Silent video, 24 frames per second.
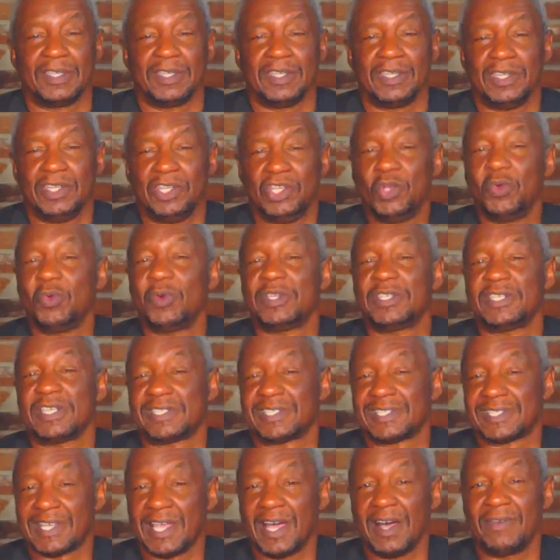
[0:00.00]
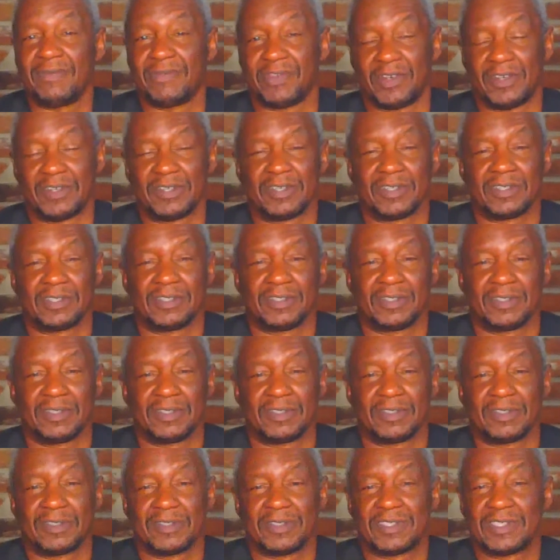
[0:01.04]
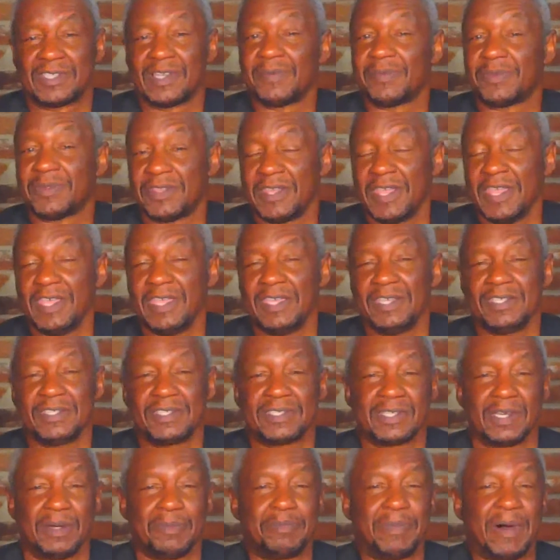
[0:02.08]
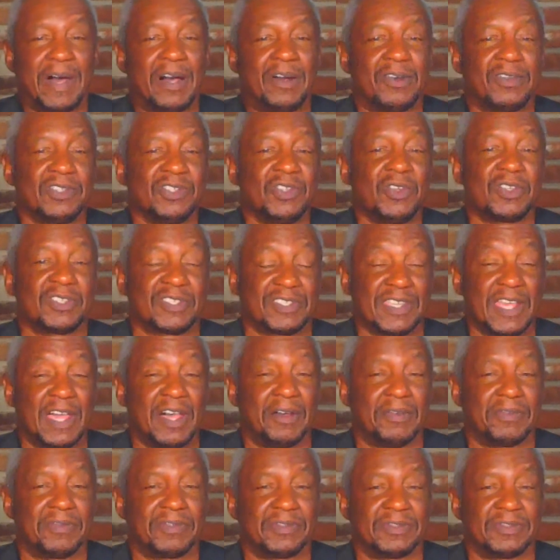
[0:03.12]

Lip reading: you would discover some things about yourself.